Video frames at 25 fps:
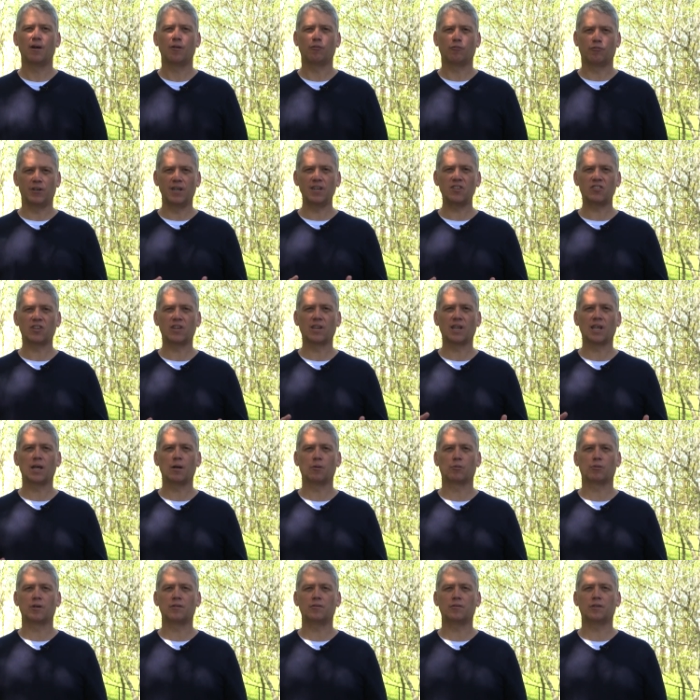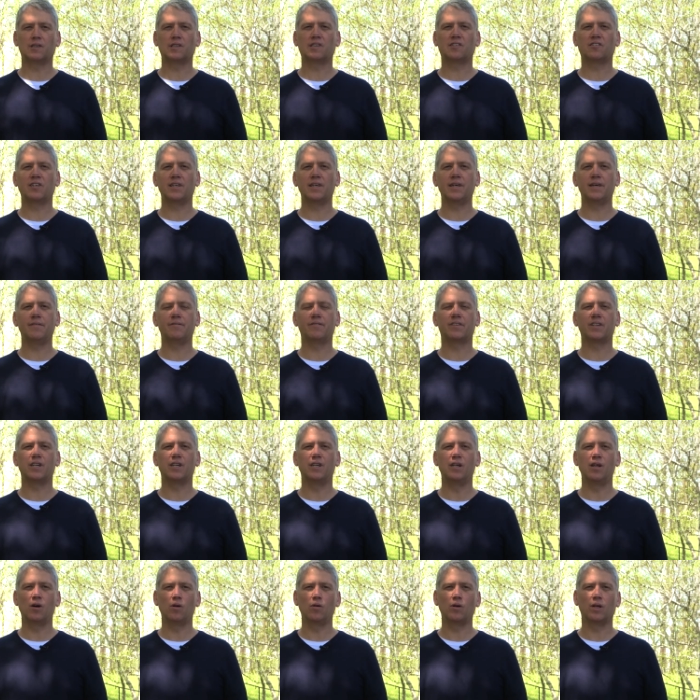Recently, we received
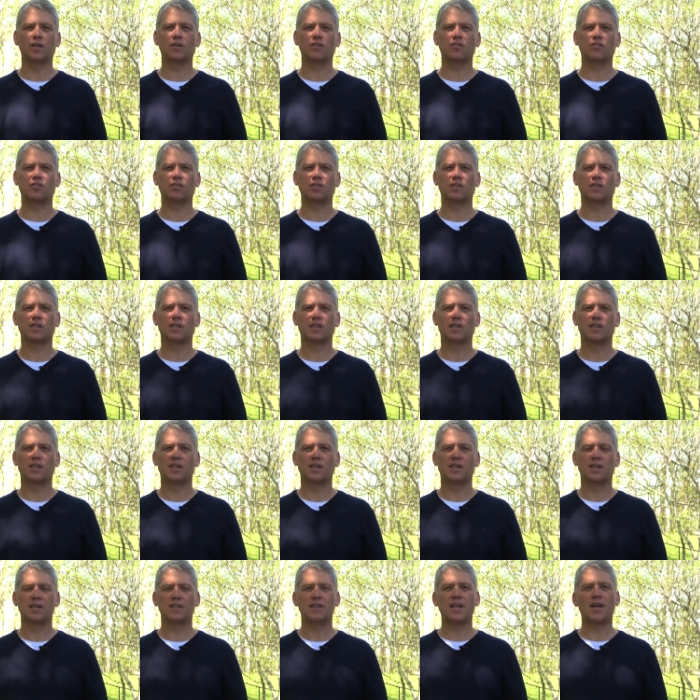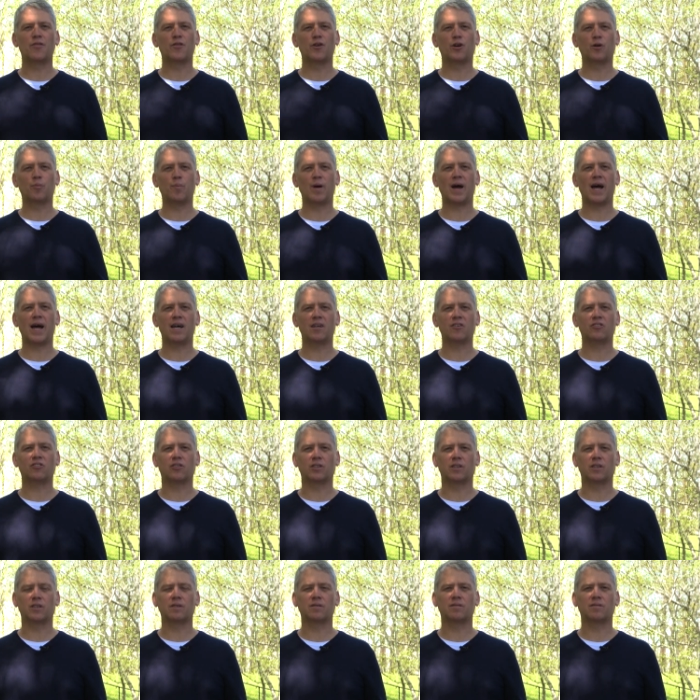notice that their
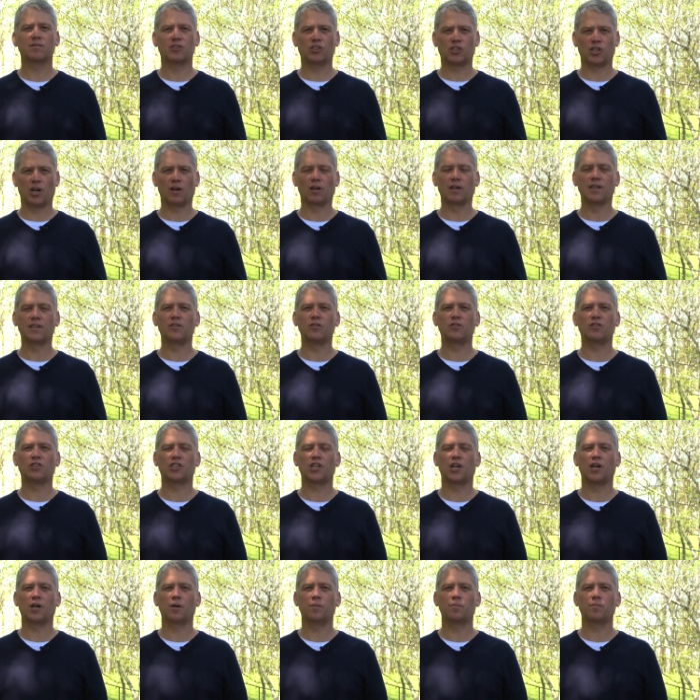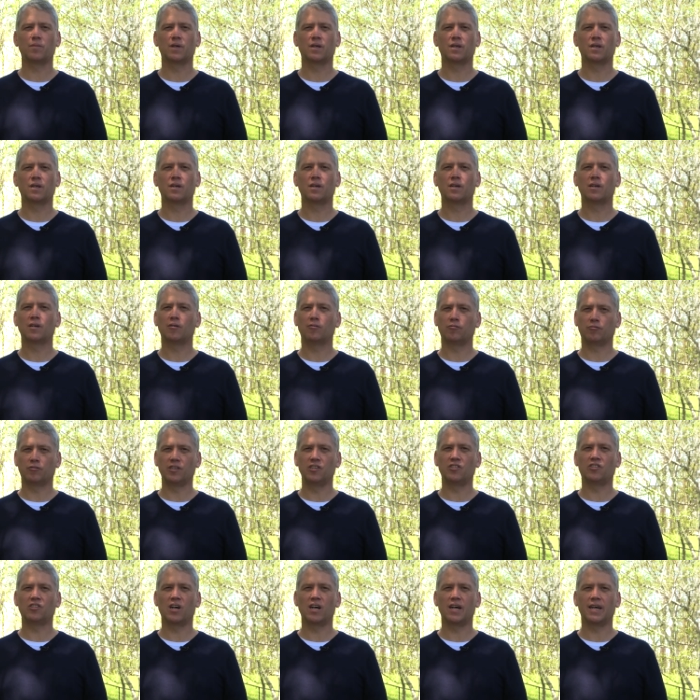pastor, Charlie Ducharme,
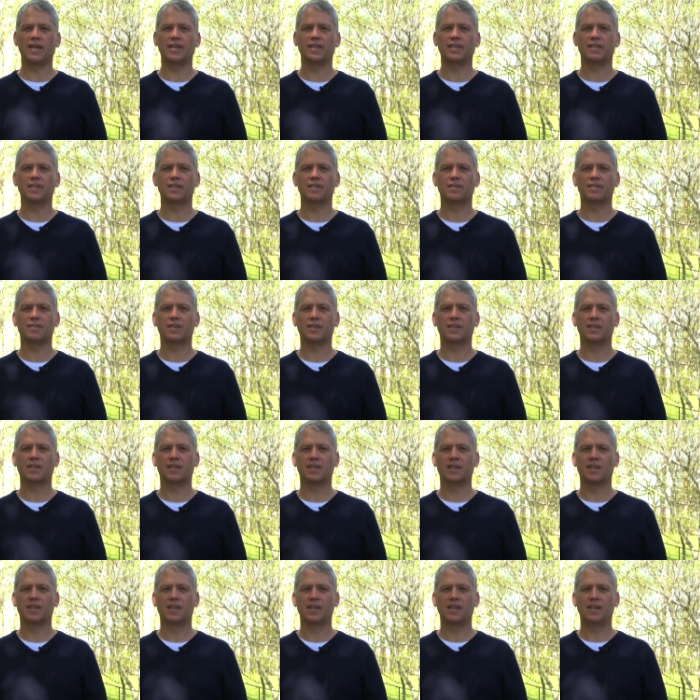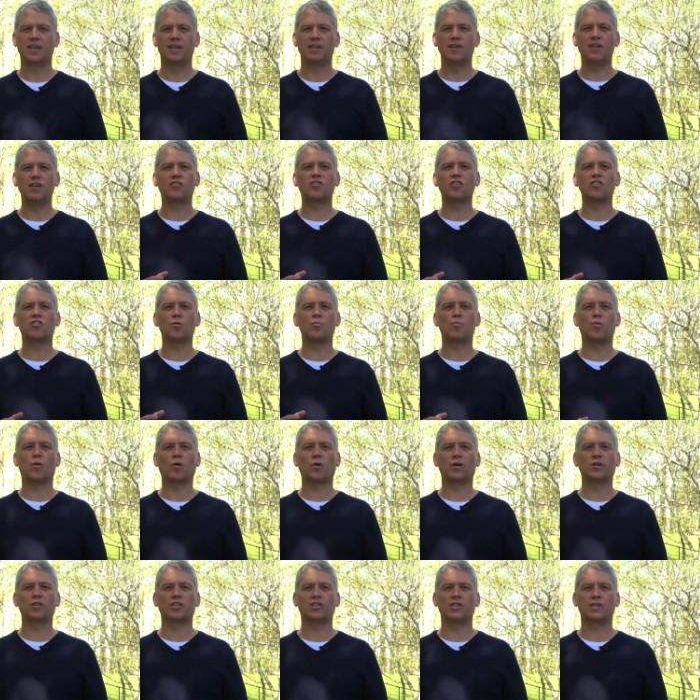resigned. This is a
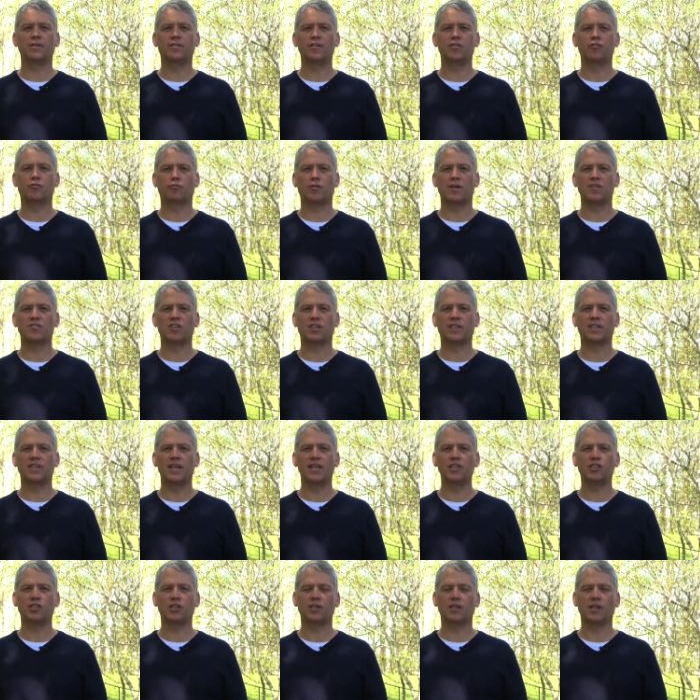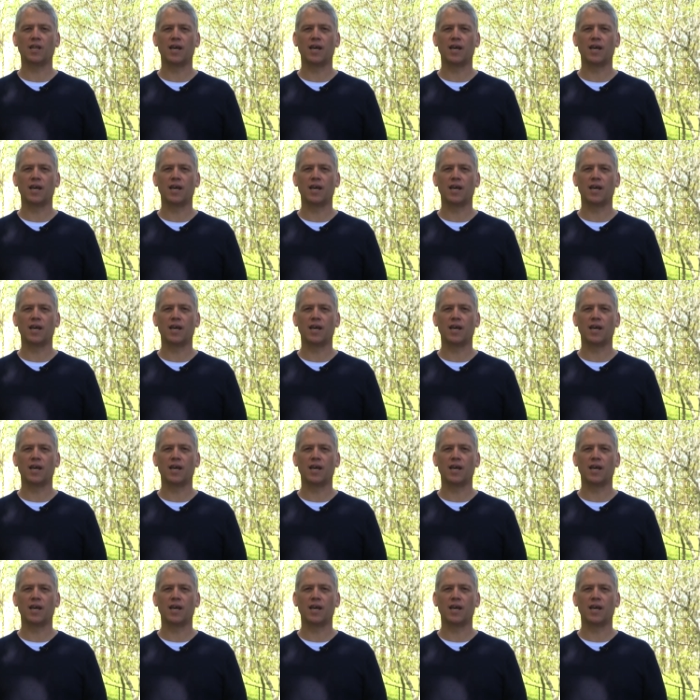portion of his resignation